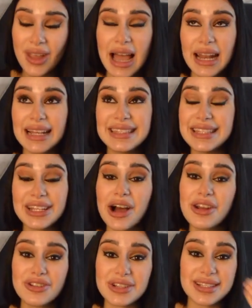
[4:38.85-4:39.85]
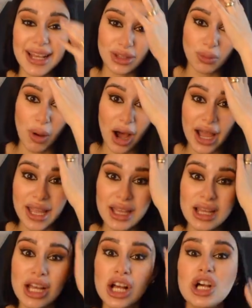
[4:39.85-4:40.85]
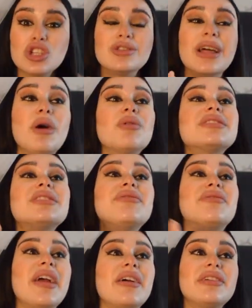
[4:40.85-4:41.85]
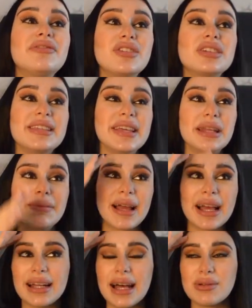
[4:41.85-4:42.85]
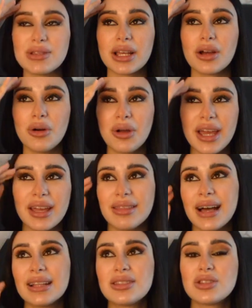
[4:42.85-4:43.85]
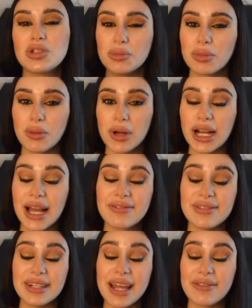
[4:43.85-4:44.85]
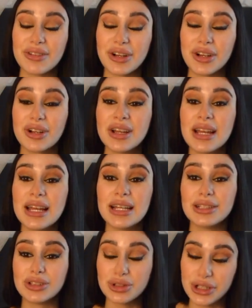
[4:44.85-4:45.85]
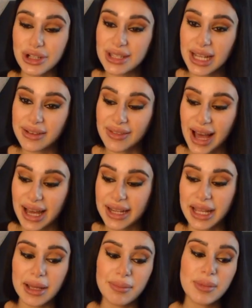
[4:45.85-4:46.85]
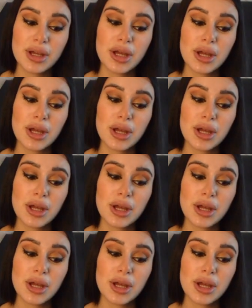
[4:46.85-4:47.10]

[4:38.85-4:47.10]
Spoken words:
and I didn't understand why. So that was the very first thing in my head. I was like, okay, that's super weird. I've never, in the 2 years that I've had him,